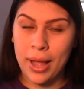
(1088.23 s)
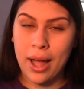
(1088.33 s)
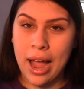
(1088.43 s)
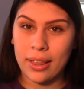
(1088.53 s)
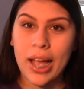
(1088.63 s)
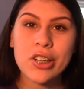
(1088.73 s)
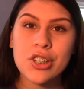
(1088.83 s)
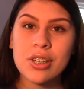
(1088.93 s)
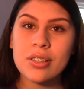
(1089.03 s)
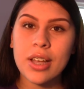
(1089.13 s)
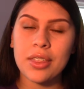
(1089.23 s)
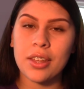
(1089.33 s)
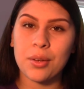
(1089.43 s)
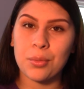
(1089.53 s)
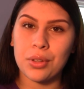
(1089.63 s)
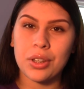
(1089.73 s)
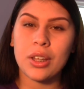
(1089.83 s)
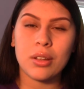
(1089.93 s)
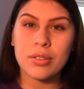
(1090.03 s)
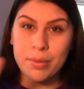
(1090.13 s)
eyelashes. I think it
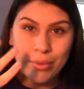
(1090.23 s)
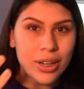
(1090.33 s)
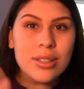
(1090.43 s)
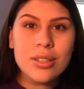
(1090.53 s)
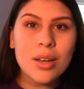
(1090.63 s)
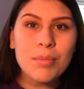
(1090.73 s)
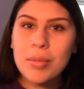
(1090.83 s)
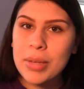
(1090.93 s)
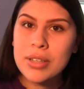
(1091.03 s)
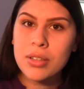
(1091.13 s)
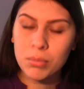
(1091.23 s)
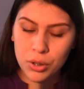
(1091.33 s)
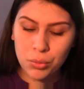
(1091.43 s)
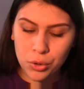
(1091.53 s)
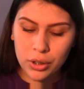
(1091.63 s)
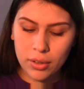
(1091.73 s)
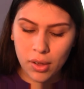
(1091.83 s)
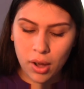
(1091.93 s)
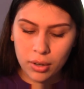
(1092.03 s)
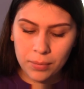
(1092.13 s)
really separates them and makes them look really
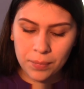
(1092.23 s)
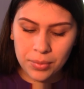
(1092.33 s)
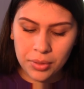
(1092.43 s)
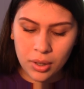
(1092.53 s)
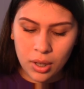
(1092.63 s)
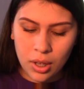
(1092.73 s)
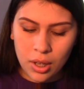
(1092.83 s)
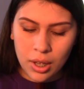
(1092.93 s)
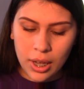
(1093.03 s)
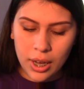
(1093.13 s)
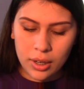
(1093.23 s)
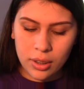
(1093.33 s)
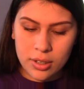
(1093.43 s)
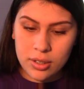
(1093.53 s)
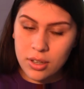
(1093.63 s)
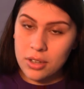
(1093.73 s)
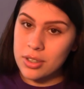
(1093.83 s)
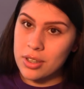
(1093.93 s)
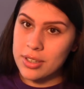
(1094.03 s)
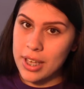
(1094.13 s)
long. And this is also
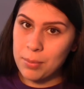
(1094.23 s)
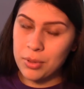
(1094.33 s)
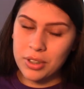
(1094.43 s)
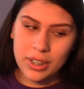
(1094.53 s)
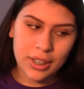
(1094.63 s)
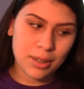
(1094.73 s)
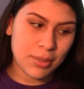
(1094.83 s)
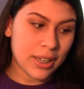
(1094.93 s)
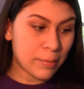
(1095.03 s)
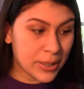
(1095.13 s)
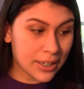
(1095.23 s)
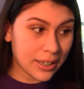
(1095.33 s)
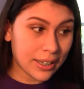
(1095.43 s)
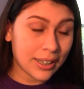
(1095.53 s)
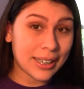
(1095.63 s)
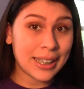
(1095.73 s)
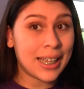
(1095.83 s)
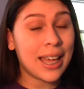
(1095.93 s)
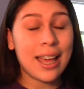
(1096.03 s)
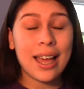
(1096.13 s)
the sample that I got on my Ipsy.
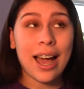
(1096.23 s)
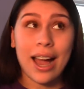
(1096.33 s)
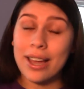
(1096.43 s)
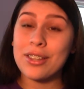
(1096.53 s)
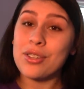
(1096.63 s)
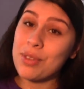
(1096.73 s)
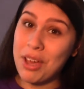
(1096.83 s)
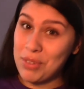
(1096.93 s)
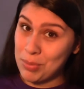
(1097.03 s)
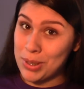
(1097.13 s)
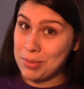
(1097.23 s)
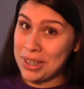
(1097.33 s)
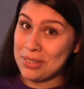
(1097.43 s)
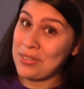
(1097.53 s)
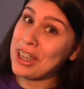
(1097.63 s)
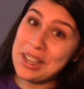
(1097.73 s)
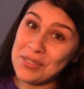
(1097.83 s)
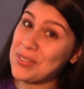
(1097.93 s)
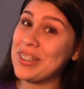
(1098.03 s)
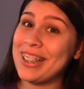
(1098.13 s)
I do have an Ipsy bag, if you
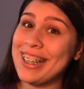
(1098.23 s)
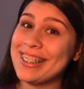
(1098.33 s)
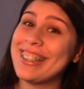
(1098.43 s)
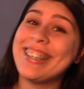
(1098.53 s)
haven't realized.